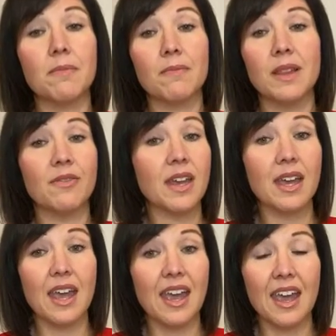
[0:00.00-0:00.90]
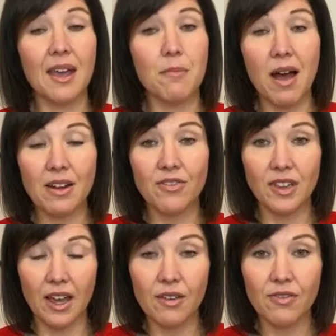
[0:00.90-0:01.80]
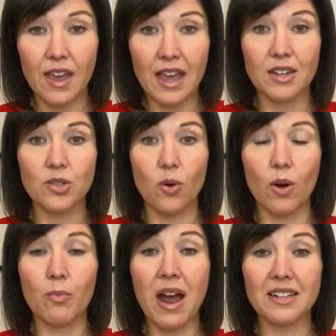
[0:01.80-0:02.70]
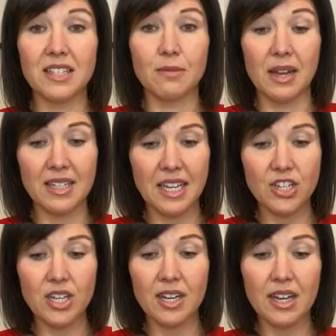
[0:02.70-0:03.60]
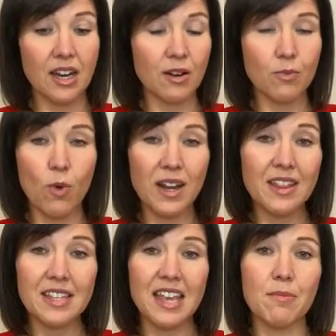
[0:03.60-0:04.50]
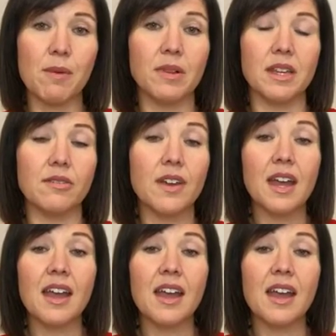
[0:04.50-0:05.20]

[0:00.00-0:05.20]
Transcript: living a mindful life and or practicing meditation are one and the same i believe